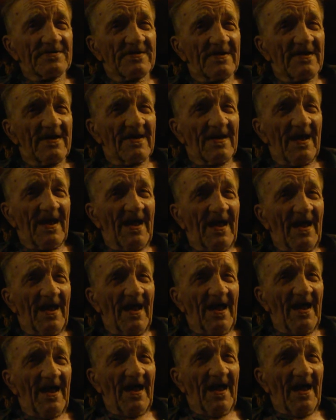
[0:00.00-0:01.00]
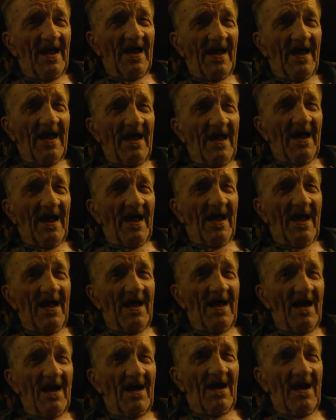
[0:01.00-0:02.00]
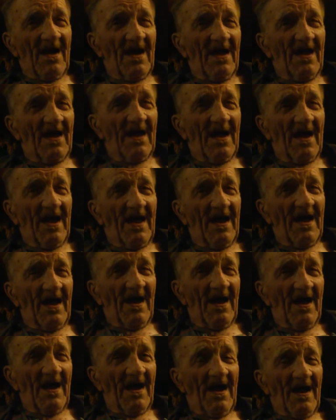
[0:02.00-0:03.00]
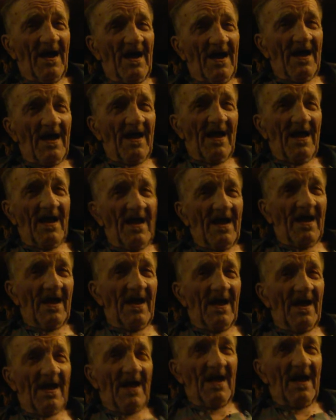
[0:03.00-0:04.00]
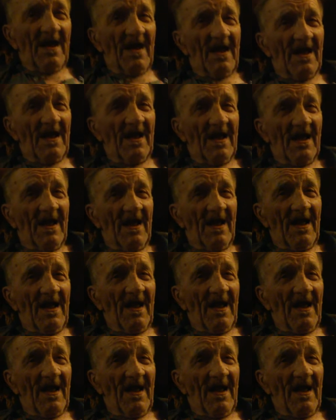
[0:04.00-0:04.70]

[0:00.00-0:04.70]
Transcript: I'm sorry that you got. How long were you in the war until you had gotten captured?